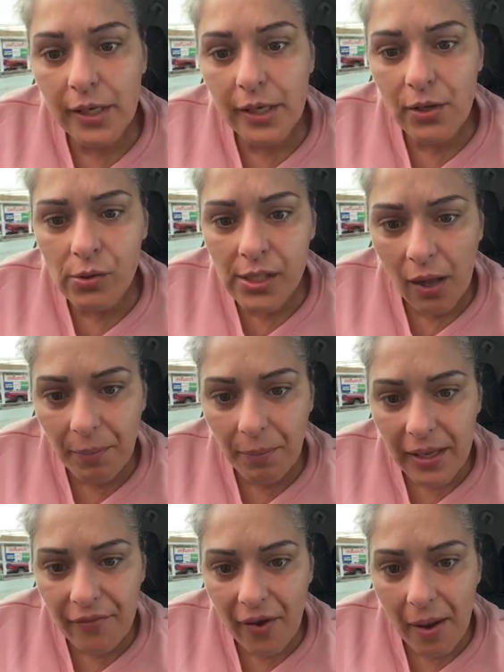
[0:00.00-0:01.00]
Can you tell
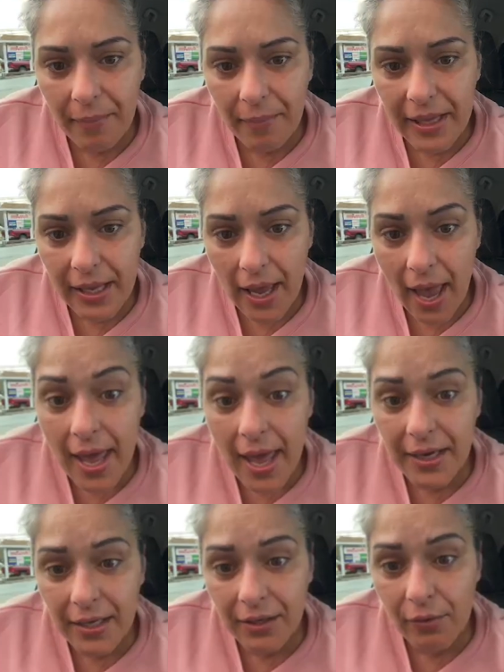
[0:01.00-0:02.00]
me if I am
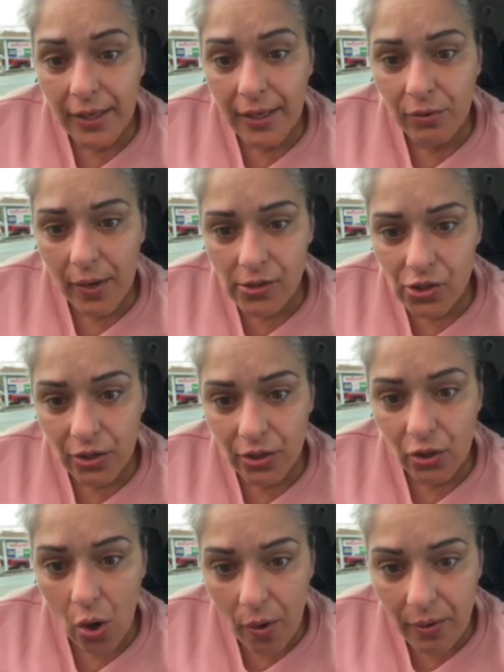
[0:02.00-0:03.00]
headed in the right
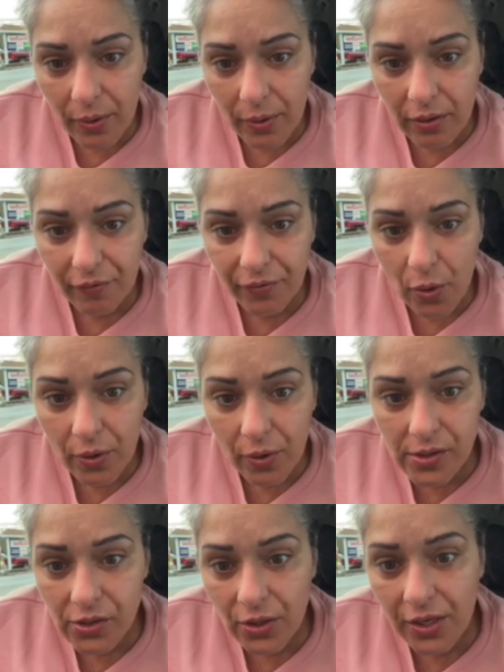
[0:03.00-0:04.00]
direction, going with the flow
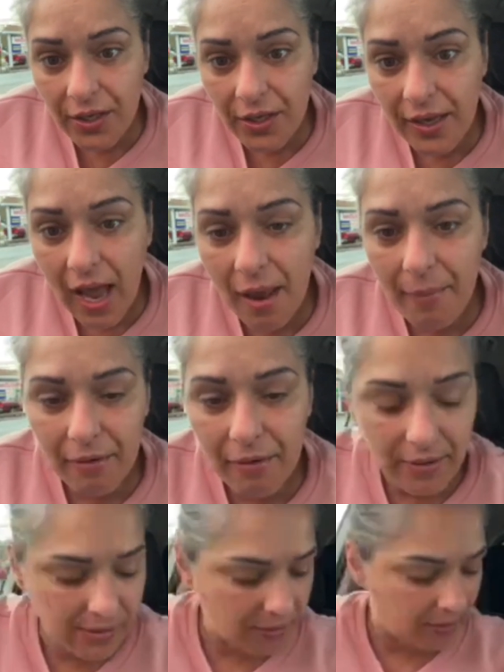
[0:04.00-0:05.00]
concerning the guy I
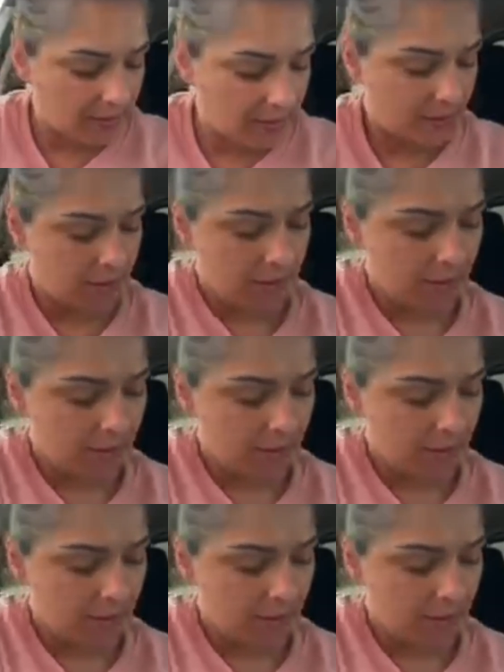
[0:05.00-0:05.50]
met recently?